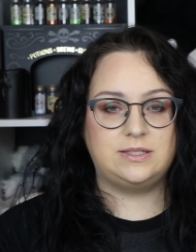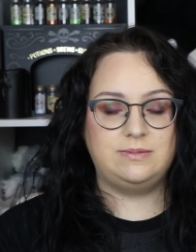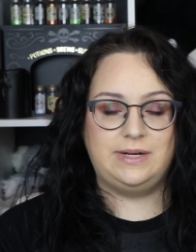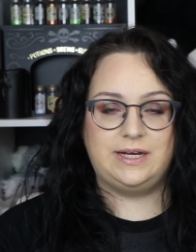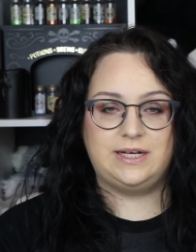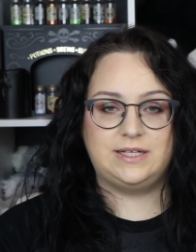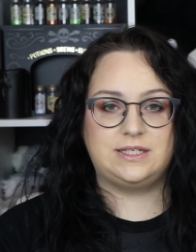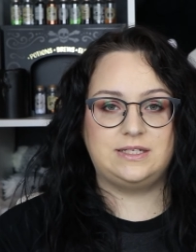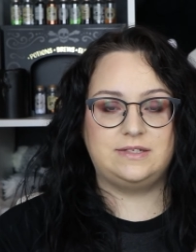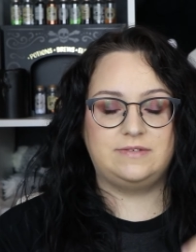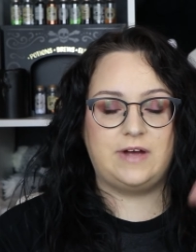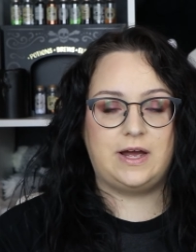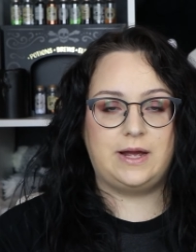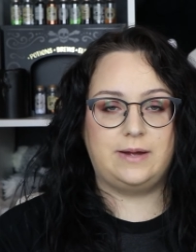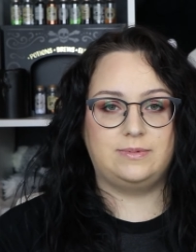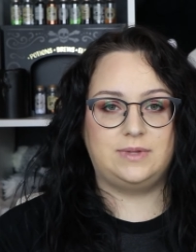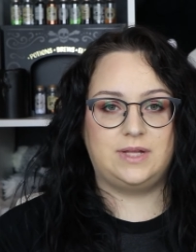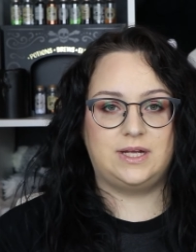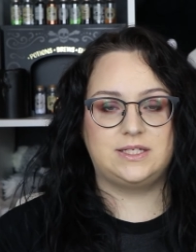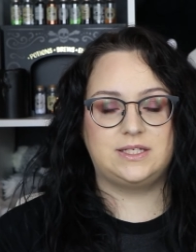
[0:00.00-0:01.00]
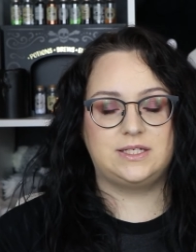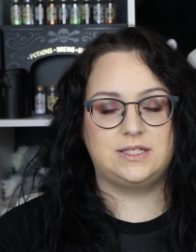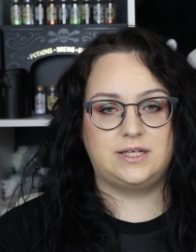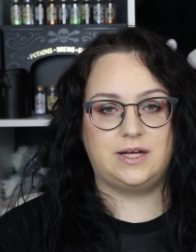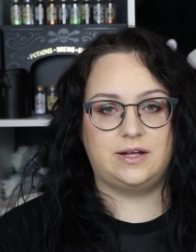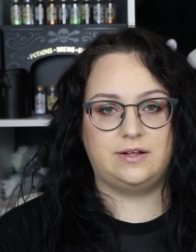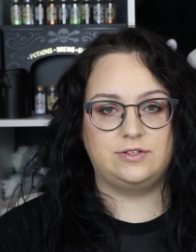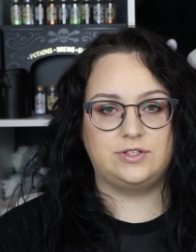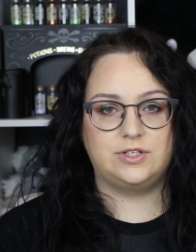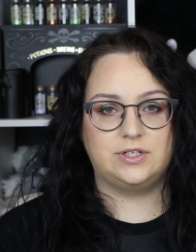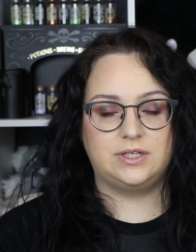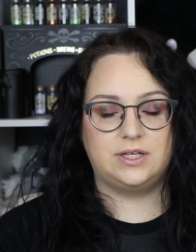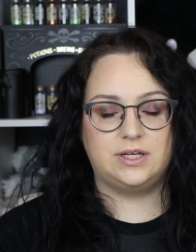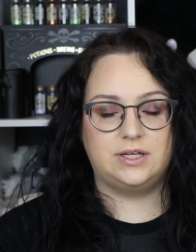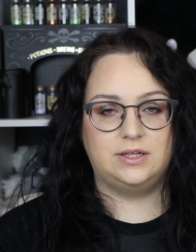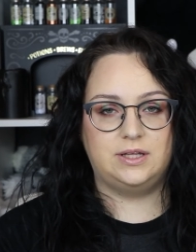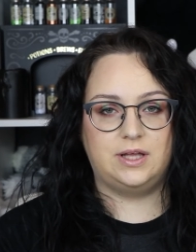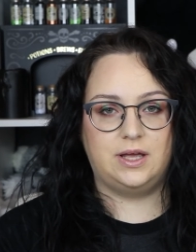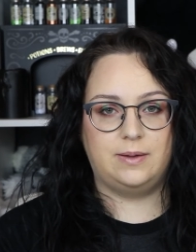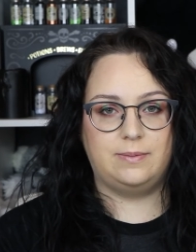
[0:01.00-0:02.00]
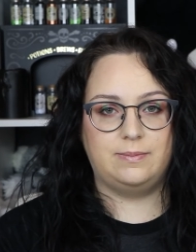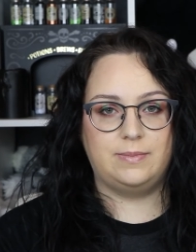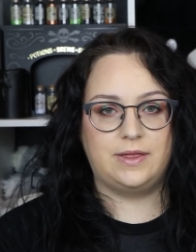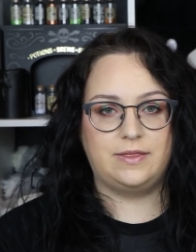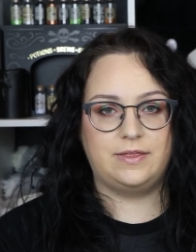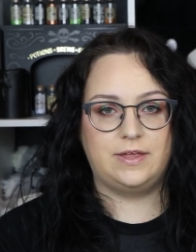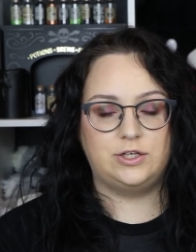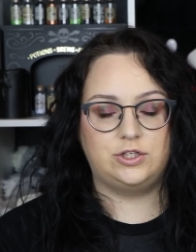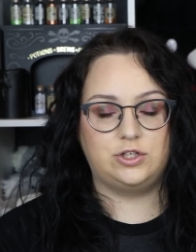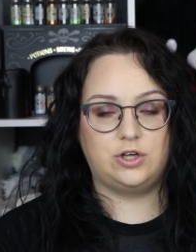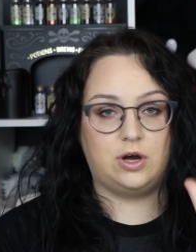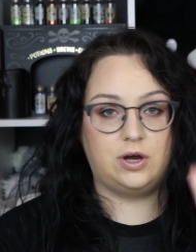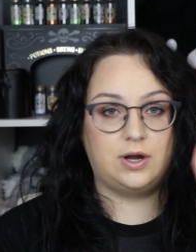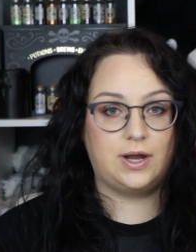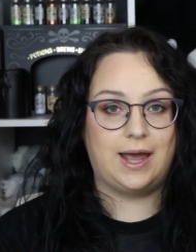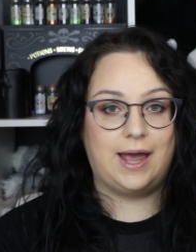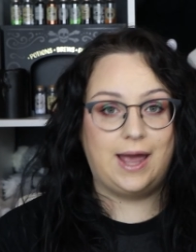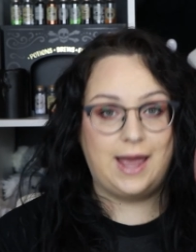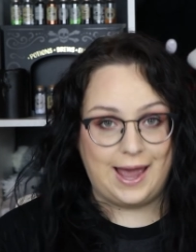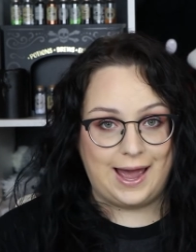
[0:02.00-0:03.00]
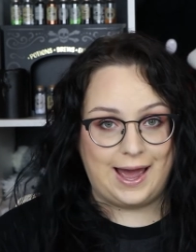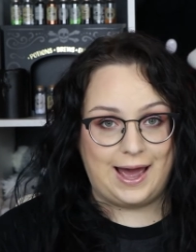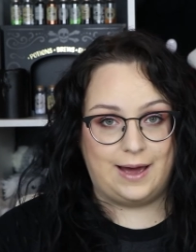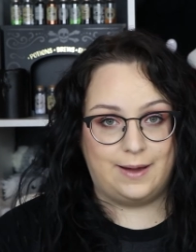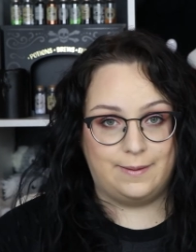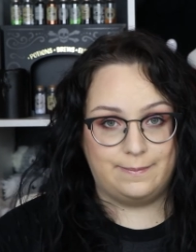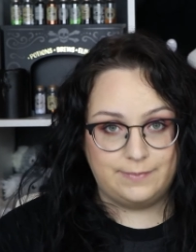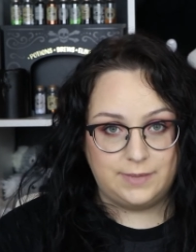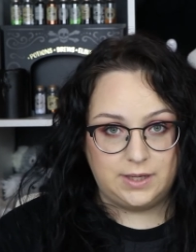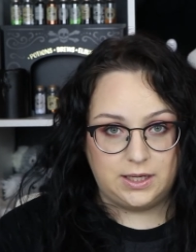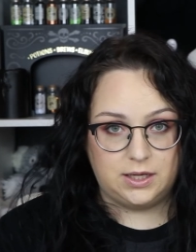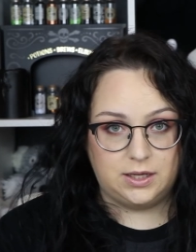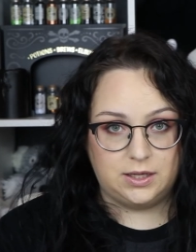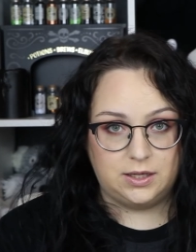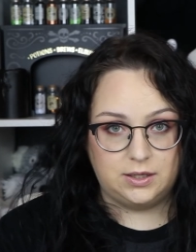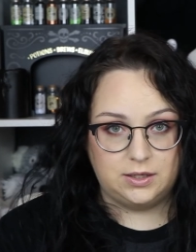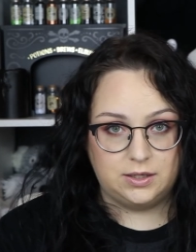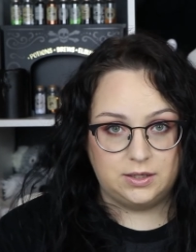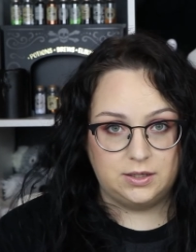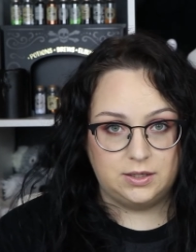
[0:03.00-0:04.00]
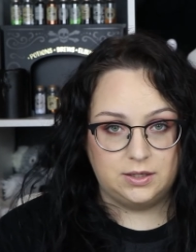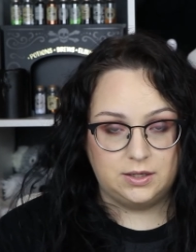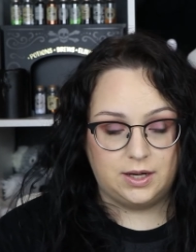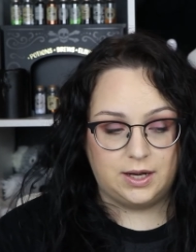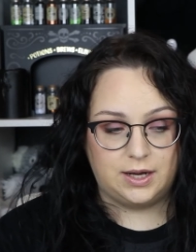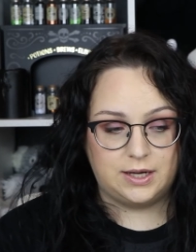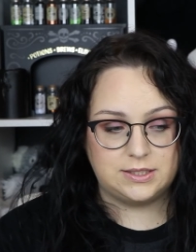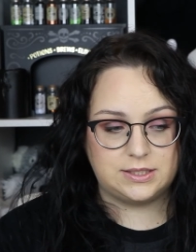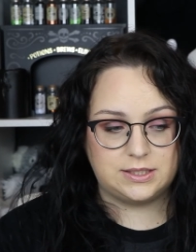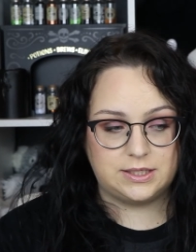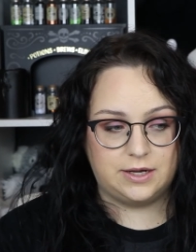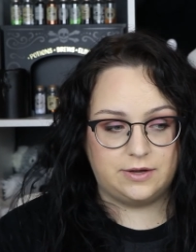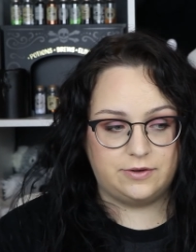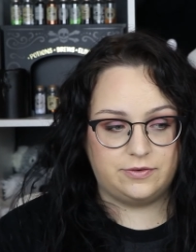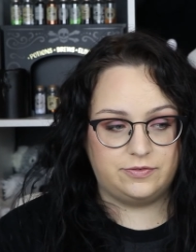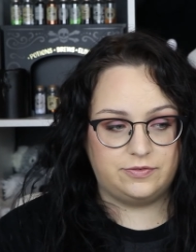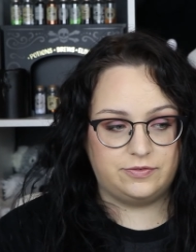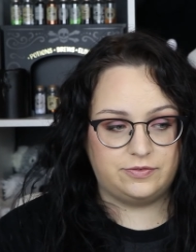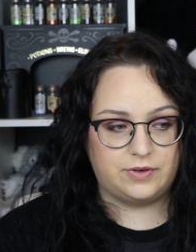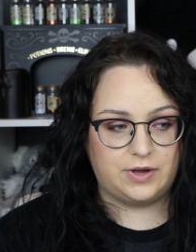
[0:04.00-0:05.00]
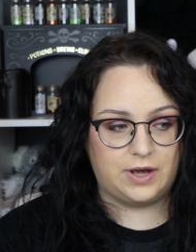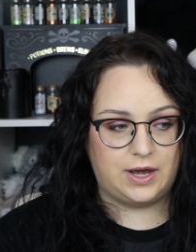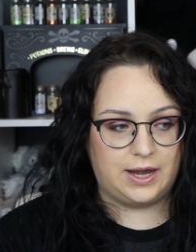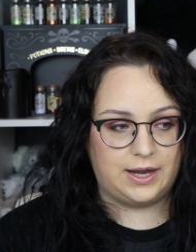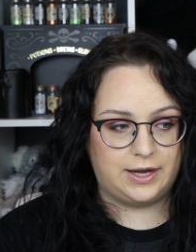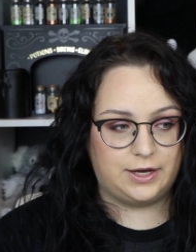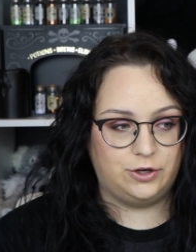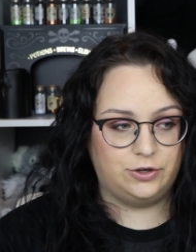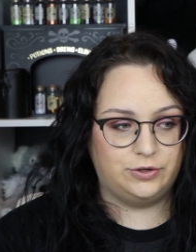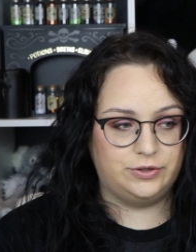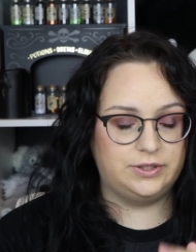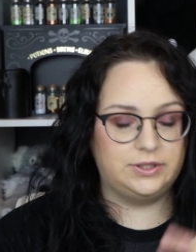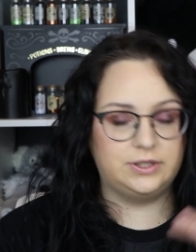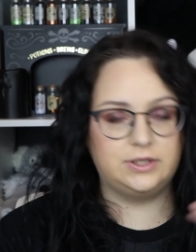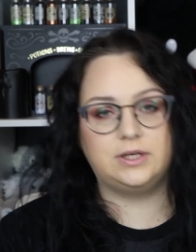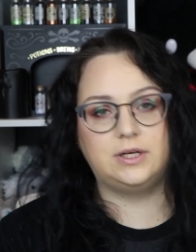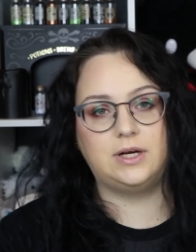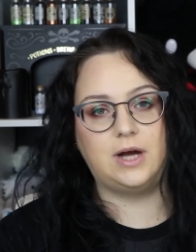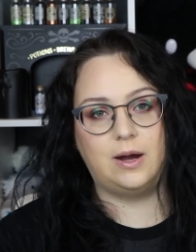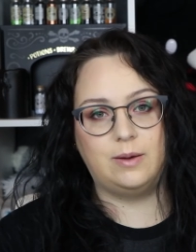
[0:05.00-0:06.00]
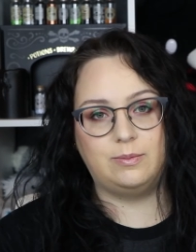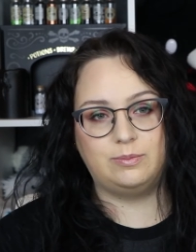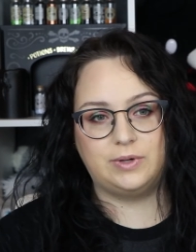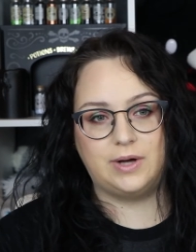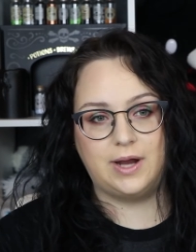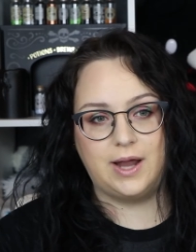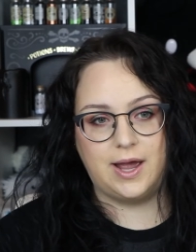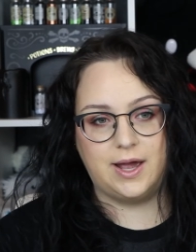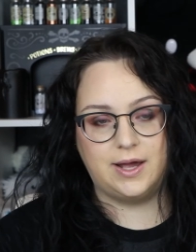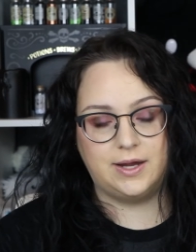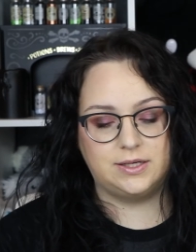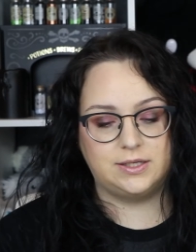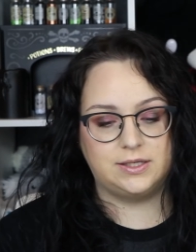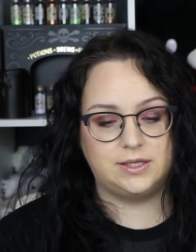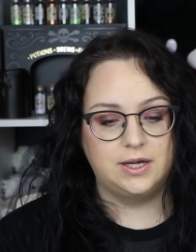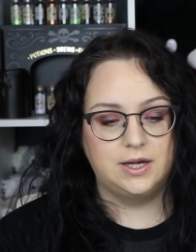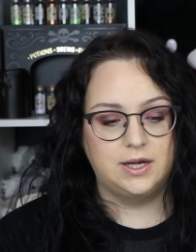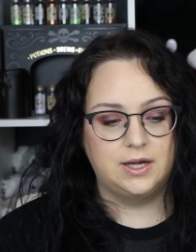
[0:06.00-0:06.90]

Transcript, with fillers: to me as if I'm less intelligent than them. They talk at me as if I couldn't comprehend.